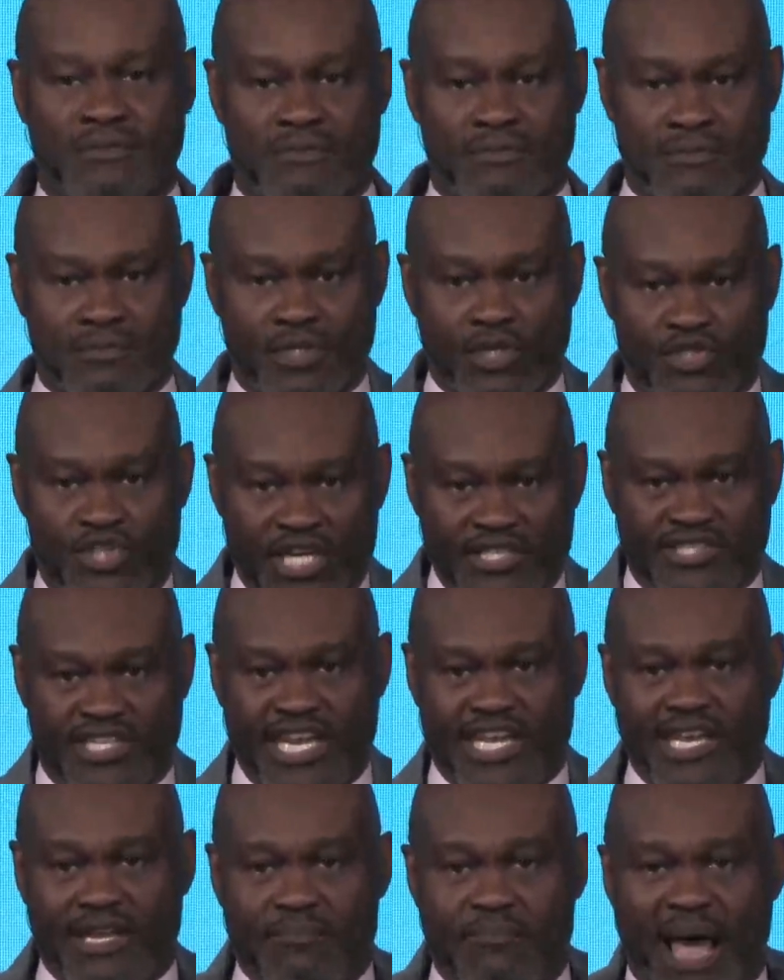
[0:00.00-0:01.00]
You're just
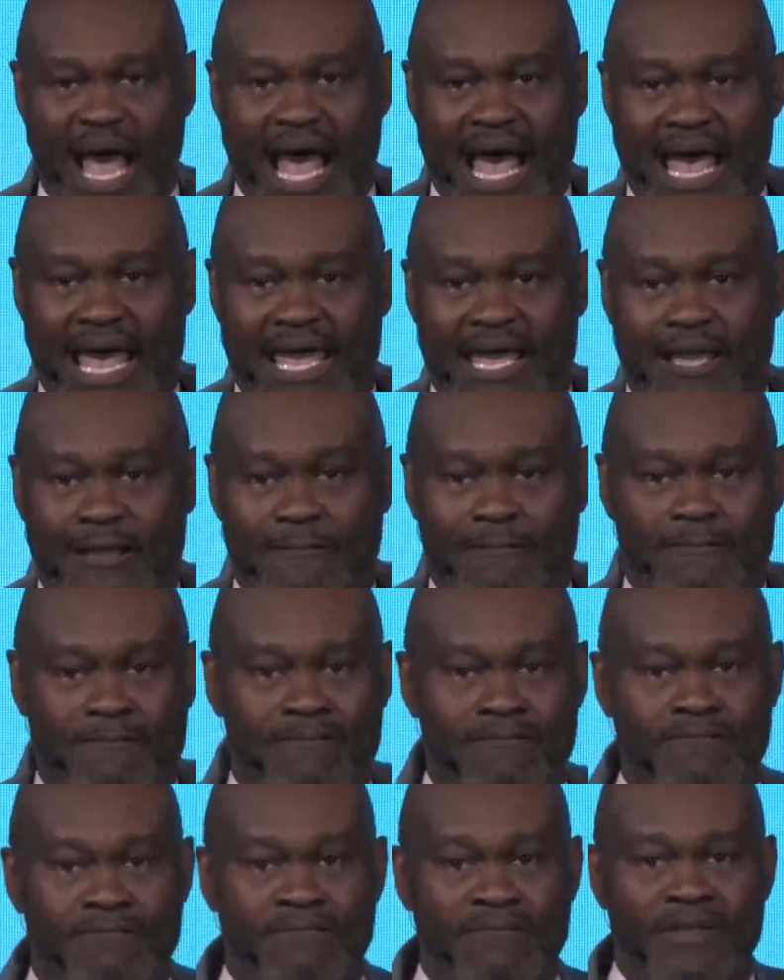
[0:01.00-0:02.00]
getting by.
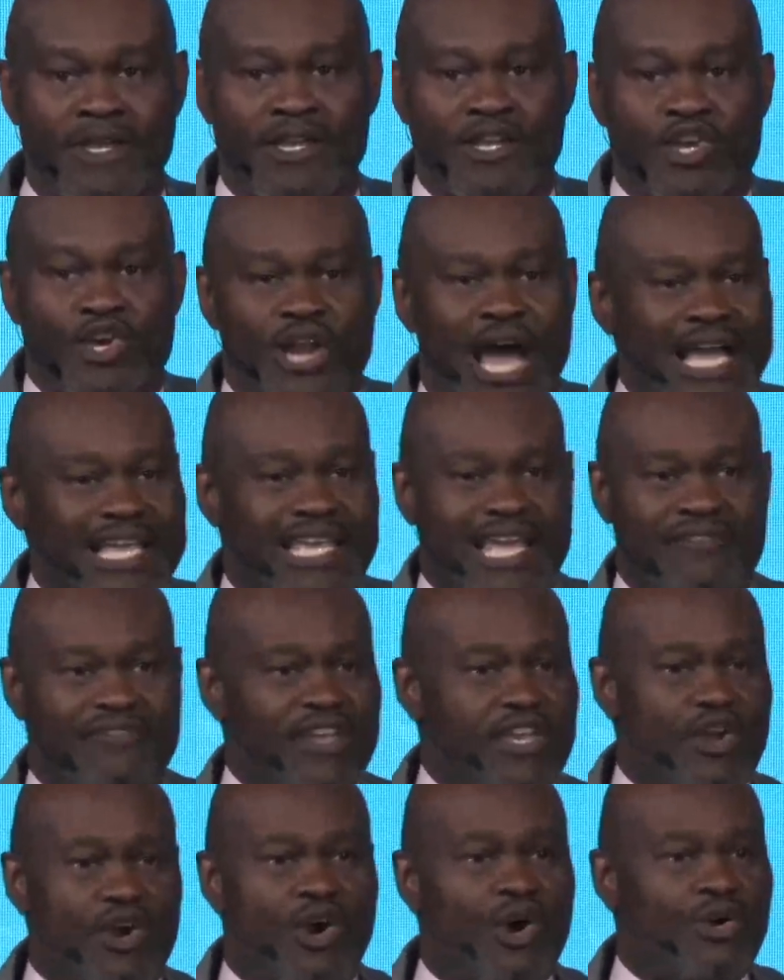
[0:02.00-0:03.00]
You're not giving
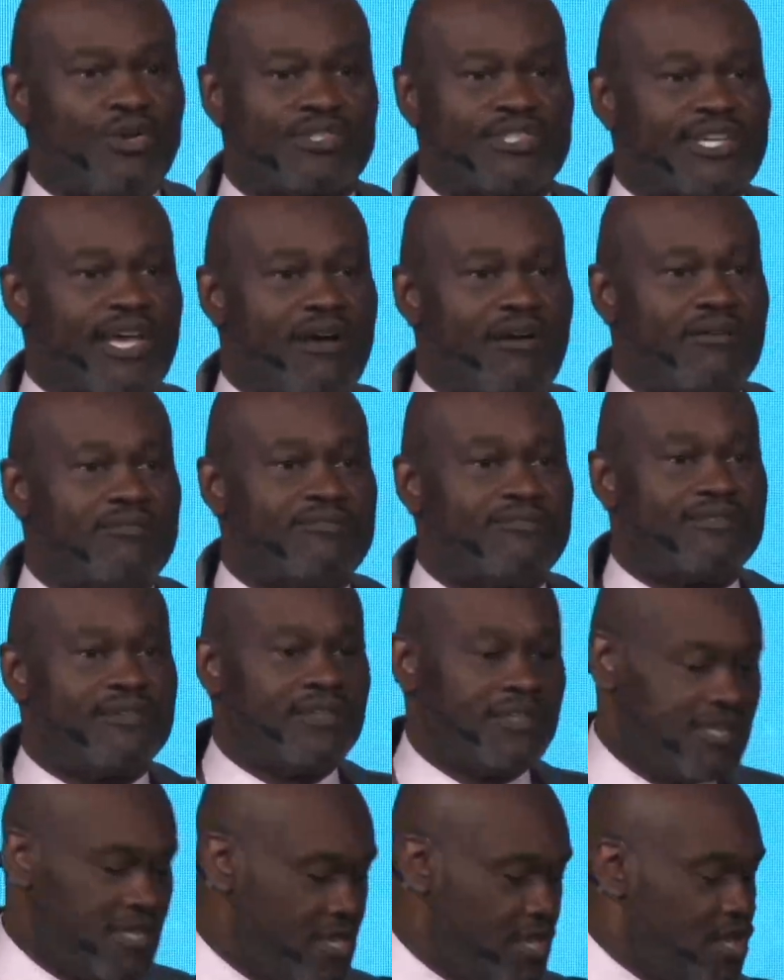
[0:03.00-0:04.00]
your whole self.
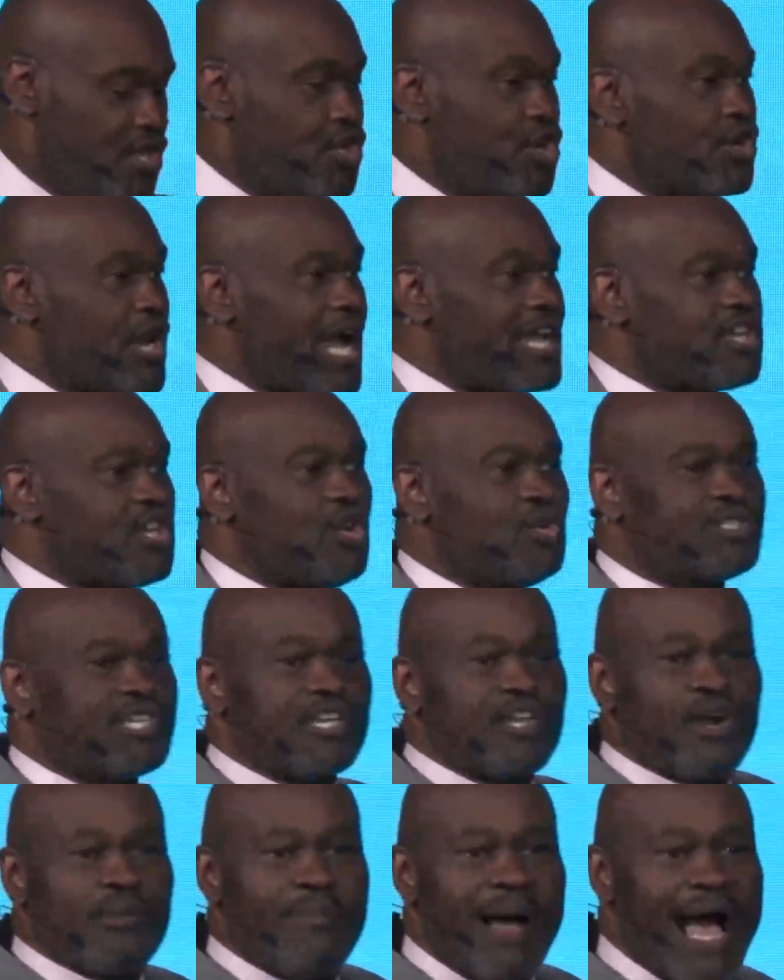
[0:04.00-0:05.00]
You're not using
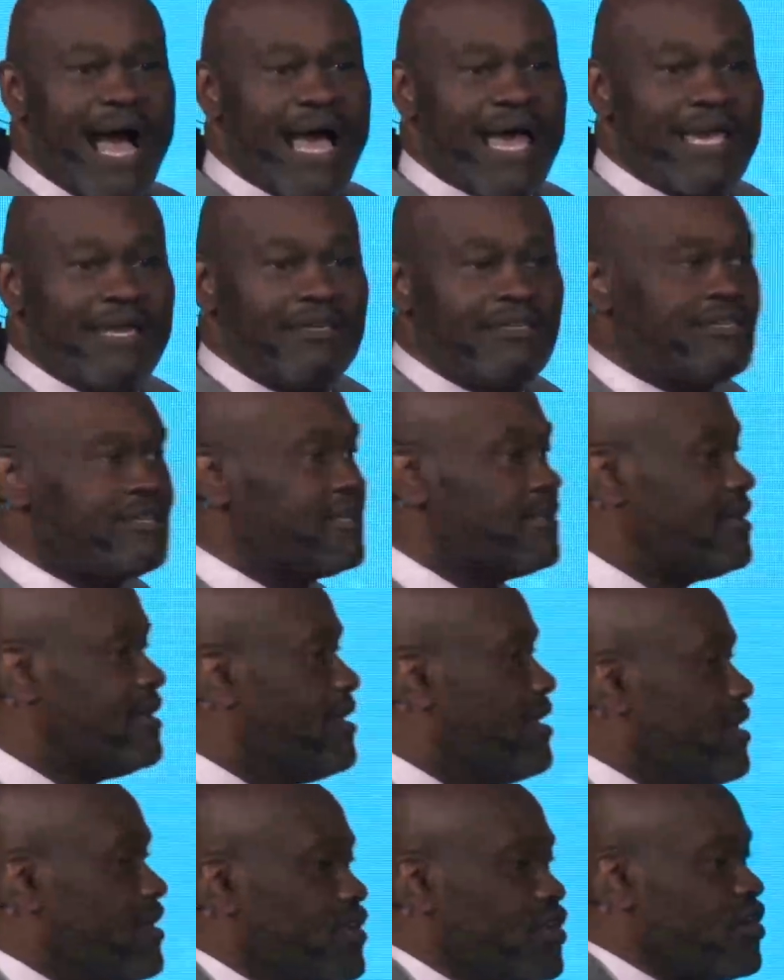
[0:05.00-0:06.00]
your
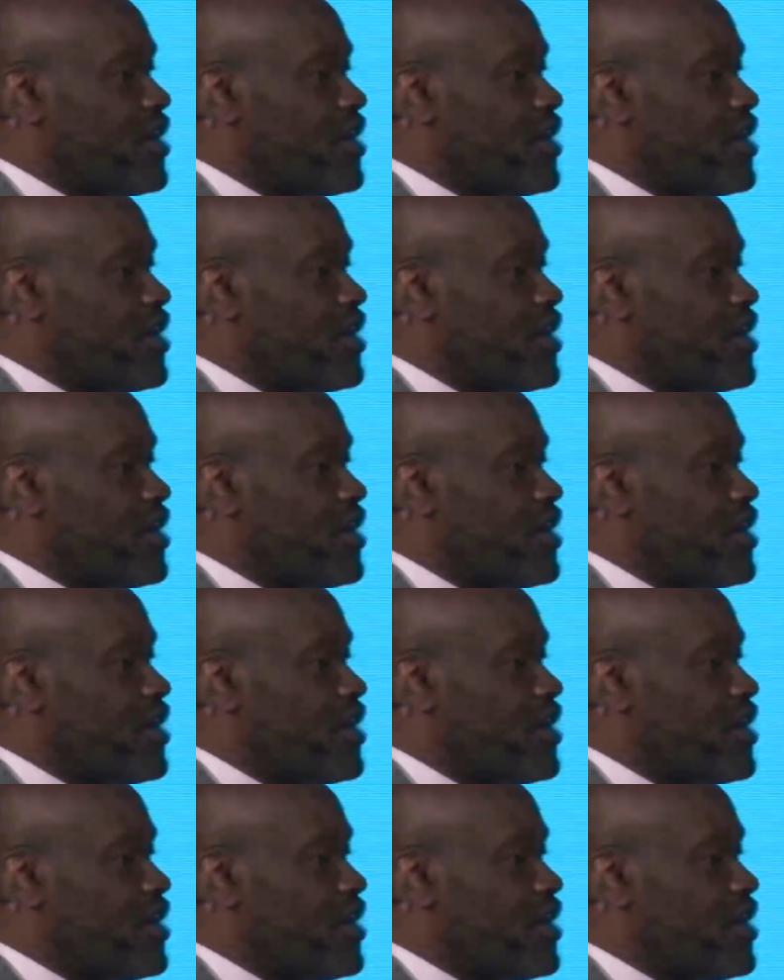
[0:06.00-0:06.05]
mind. You're